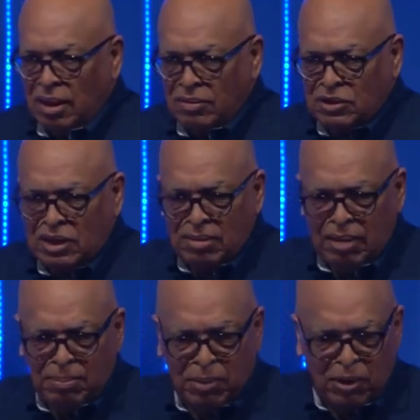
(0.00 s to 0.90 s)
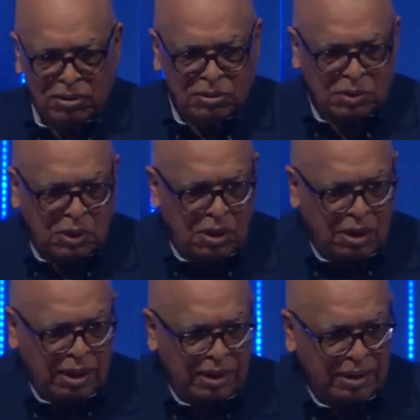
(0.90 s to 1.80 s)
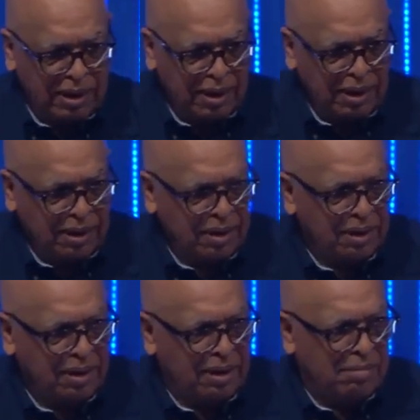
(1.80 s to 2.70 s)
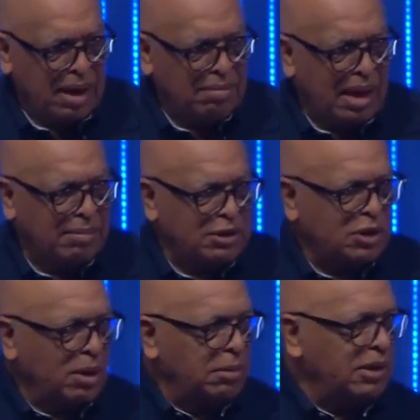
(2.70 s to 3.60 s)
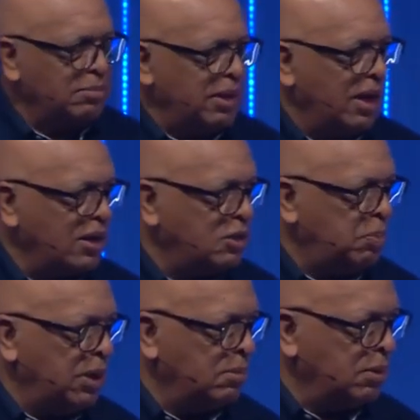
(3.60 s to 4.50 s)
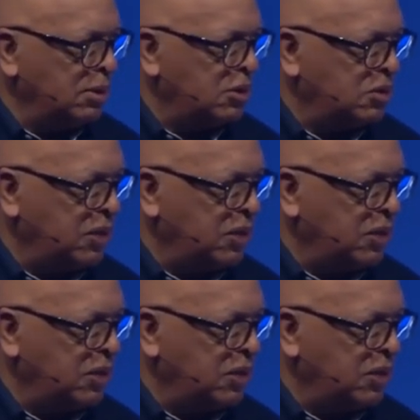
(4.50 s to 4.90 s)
All of a sudden, my burdens were gone. And my mama taught me to be hospitable to